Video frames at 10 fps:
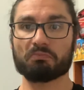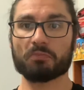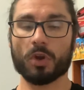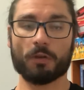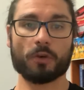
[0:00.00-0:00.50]

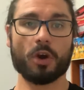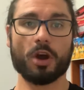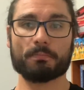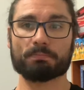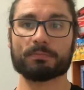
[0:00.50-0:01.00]
I've
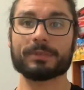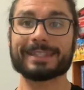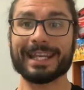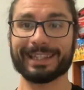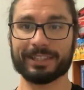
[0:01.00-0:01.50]
got
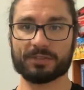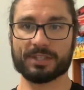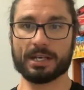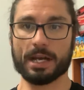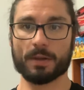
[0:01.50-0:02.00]
deadlifts
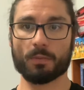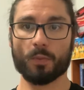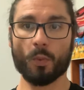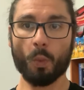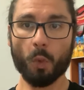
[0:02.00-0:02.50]
today.
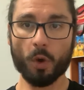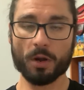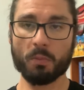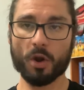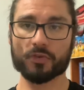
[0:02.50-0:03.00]
What
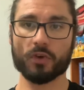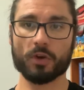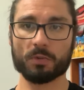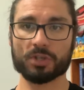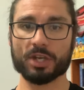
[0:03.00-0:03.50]
am I trying
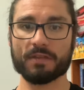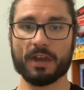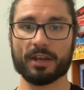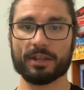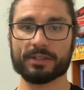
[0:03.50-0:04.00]
to achieve
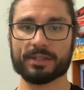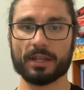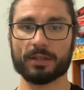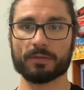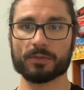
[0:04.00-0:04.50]
out of these
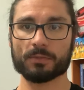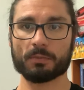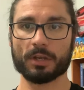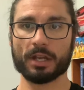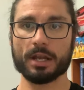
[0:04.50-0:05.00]
deadlifts?
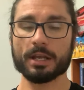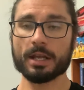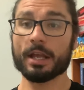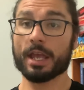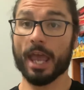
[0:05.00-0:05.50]
Okay,
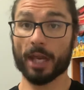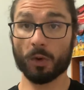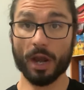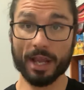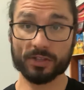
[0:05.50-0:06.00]
how do
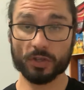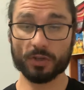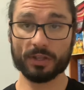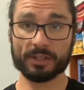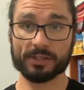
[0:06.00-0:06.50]
I
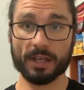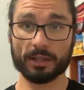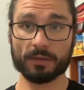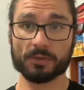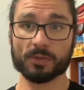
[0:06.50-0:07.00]
execute these
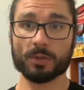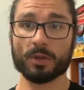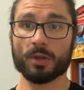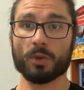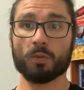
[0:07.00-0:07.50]
deadlifts
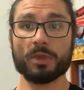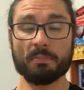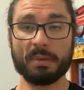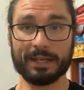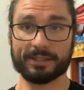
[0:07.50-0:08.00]
with the
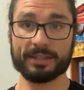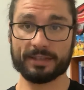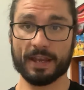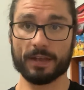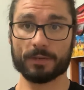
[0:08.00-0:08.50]
best
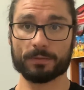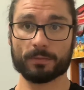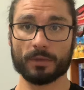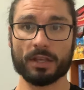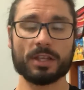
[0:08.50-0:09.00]
intent?
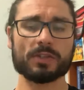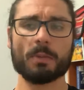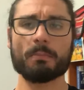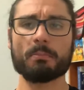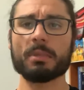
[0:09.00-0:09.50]
And there's
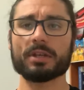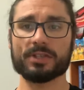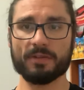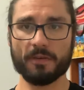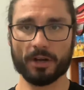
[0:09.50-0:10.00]

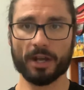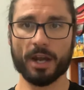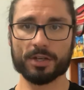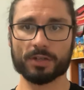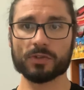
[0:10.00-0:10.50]
millions of
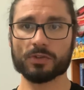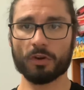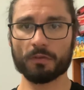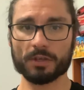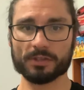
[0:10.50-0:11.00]
variations,
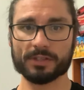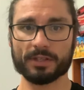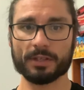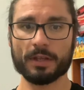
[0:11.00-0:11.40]
obviously,